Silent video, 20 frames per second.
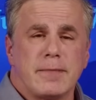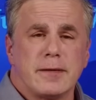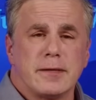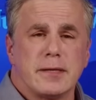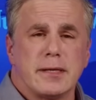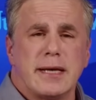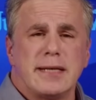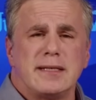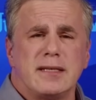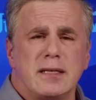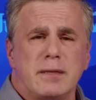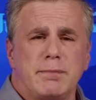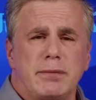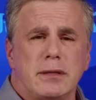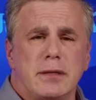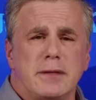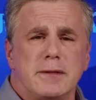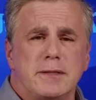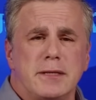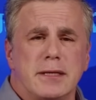So that's the
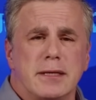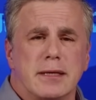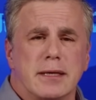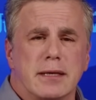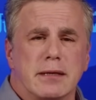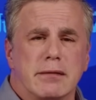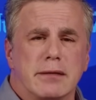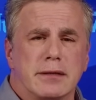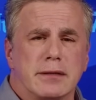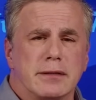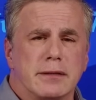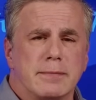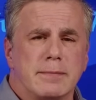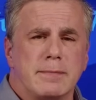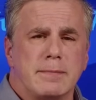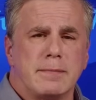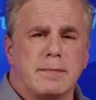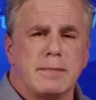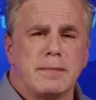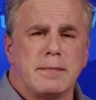Pelosi Congress.
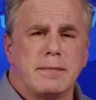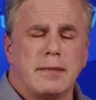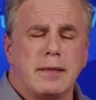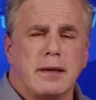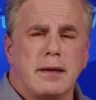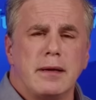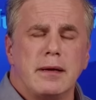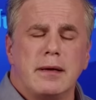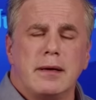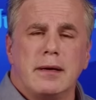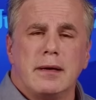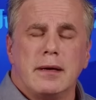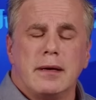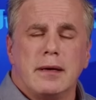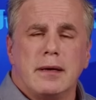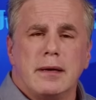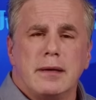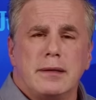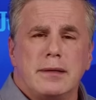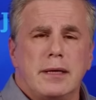
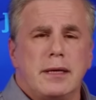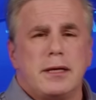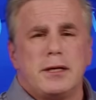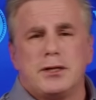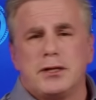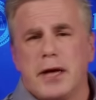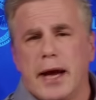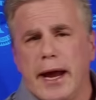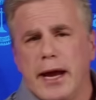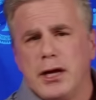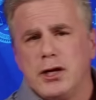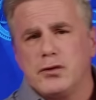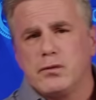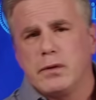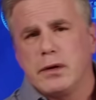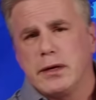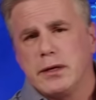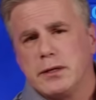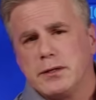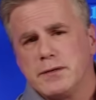Did it change
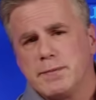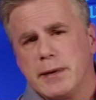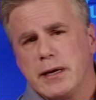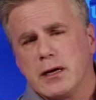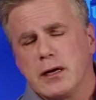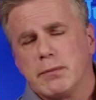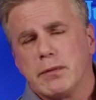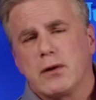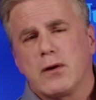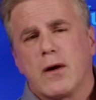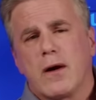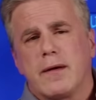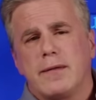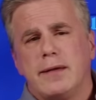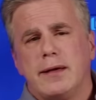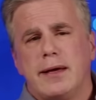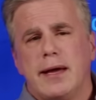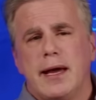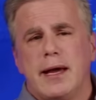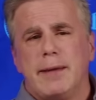when Speaker
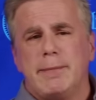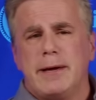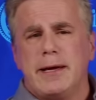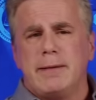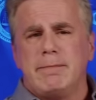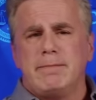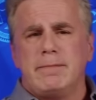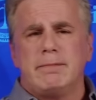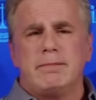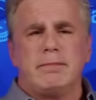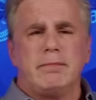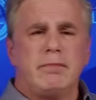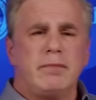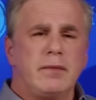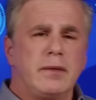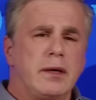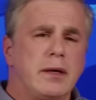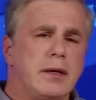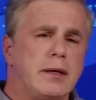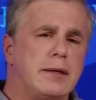McCarthy came in?
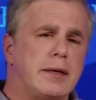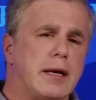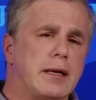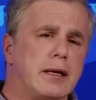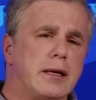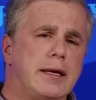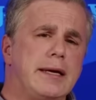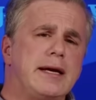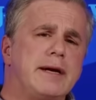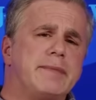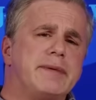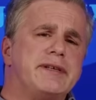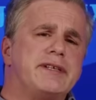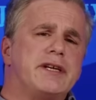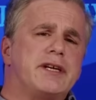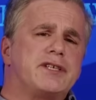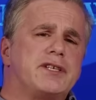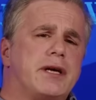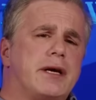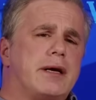Now, the legal
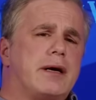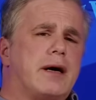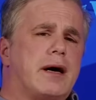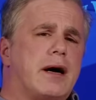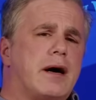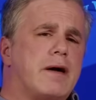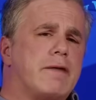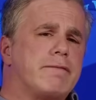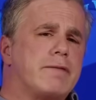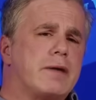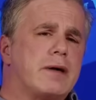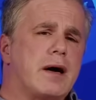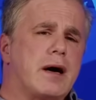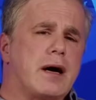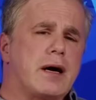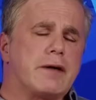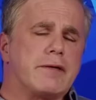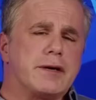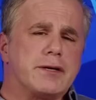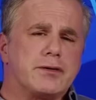position of
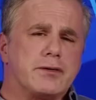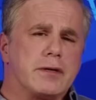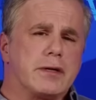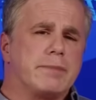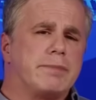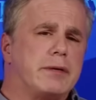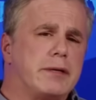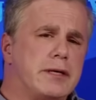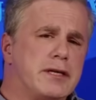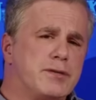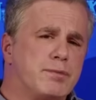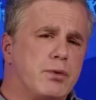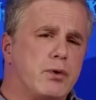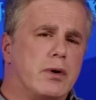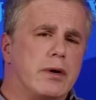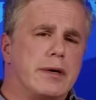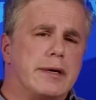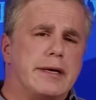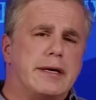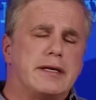Congress or the police
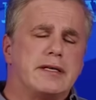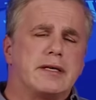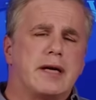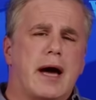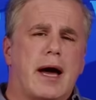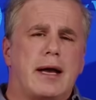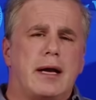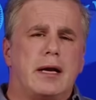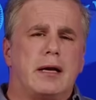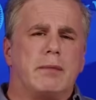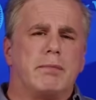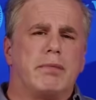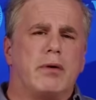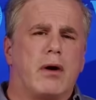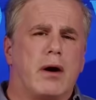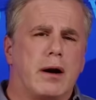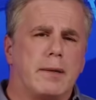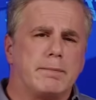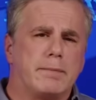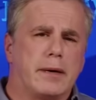board is guided in
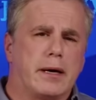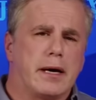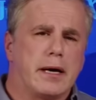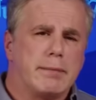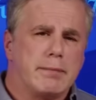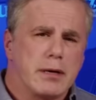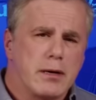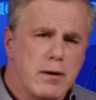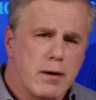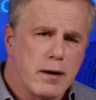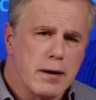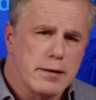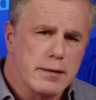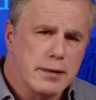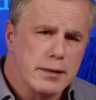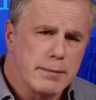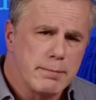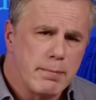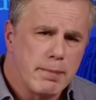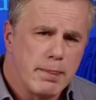part by
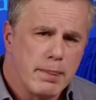McCarthy